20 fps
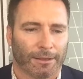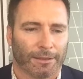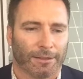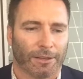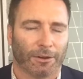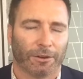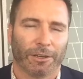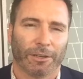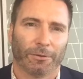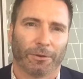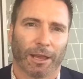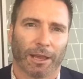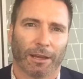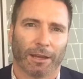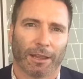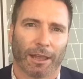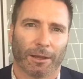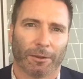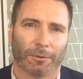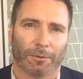The ideal
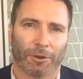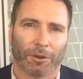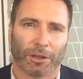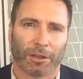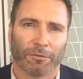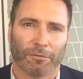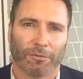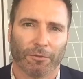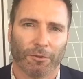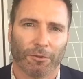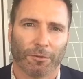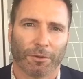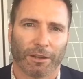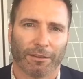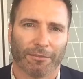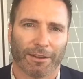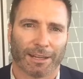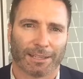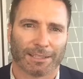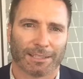candidate we're looking for will
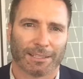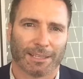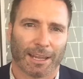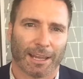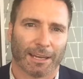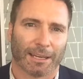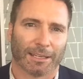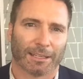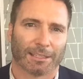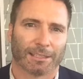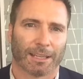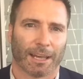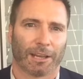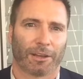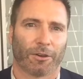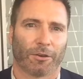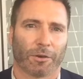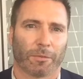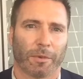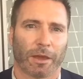have outstanding
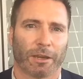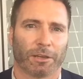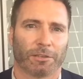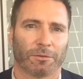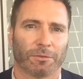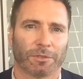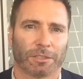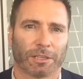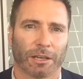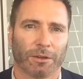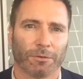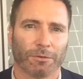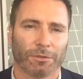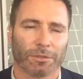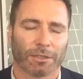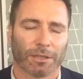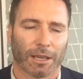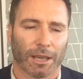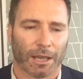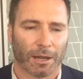stakeholder management
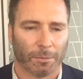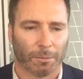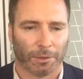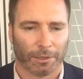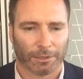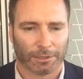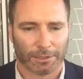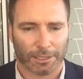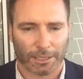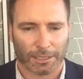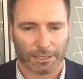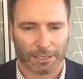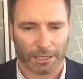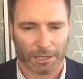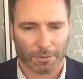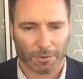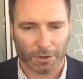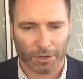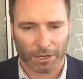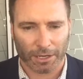skills and ability to
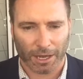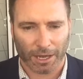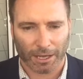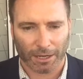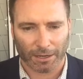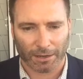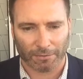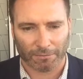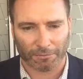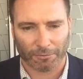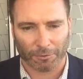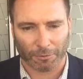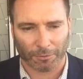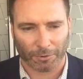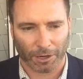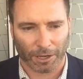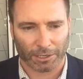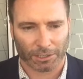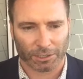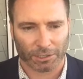communicate and form
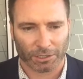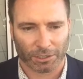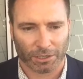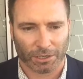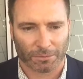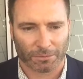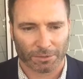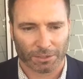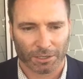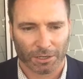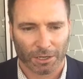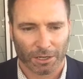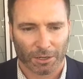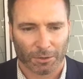relationships